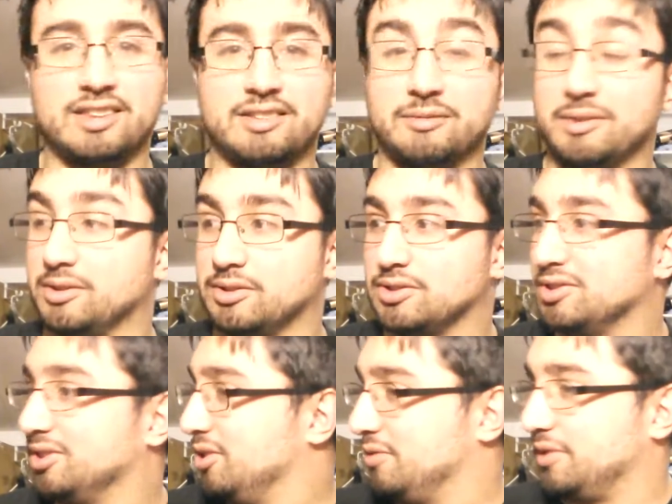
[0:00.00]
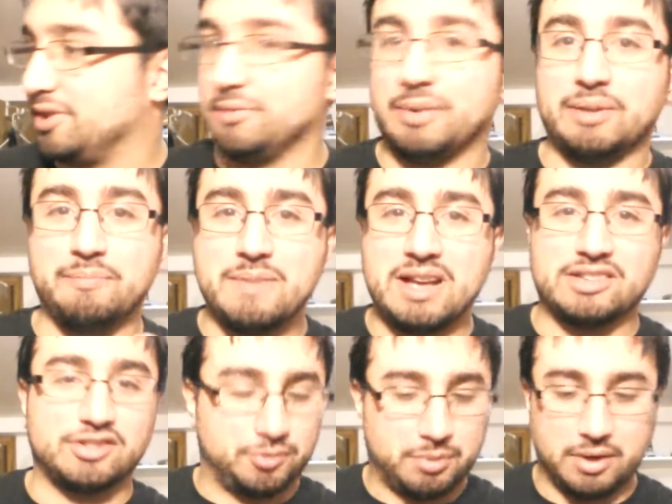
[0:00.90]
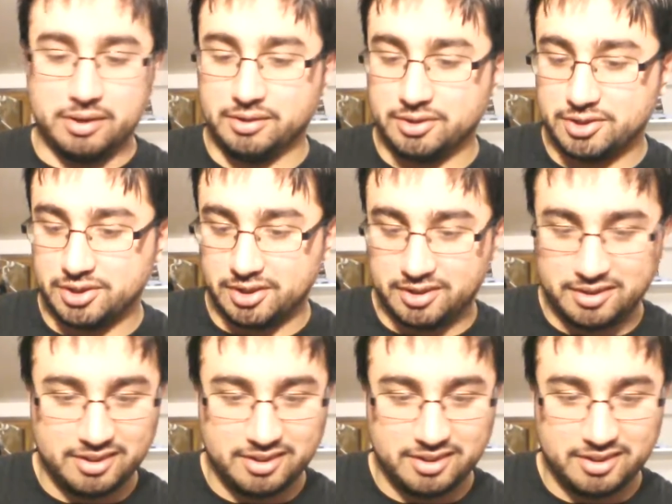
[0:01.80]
We're just looking over here at my massive pile of shit.